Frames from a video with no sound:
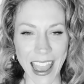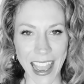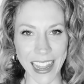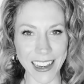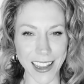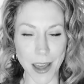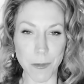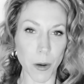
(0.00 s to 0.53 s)

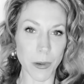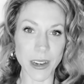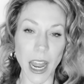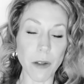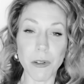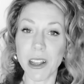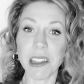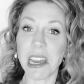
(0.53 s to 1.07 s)
And in that moment,
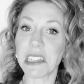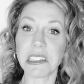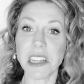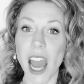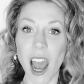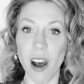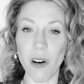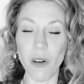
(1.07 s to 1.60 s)
I realized
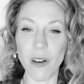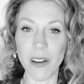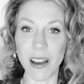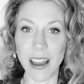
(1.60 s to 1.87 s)
no.